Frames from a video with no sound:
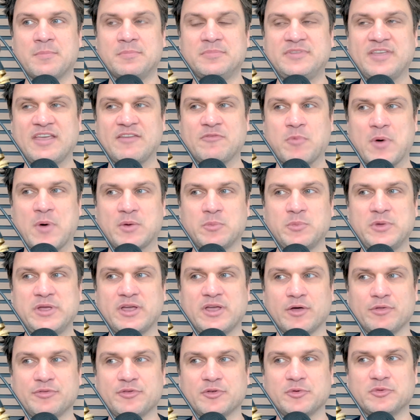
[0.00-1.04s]
Dave, why don't we
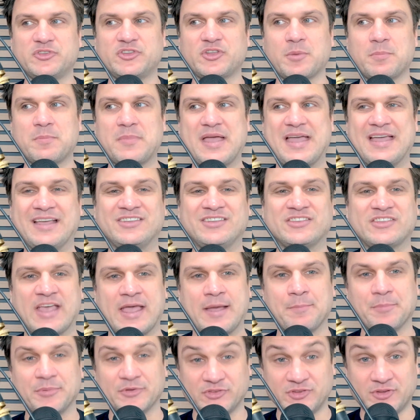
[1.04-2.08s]
go through some
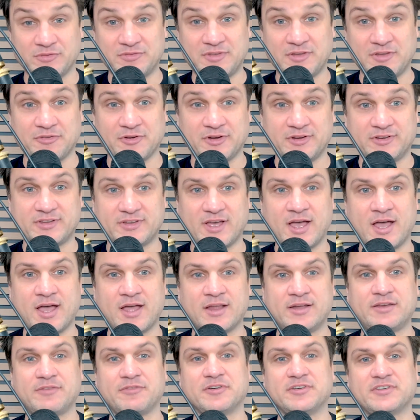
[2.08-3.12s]
examples of different
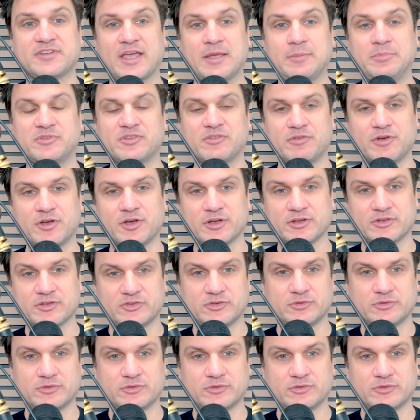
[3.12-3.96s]
types of hooks?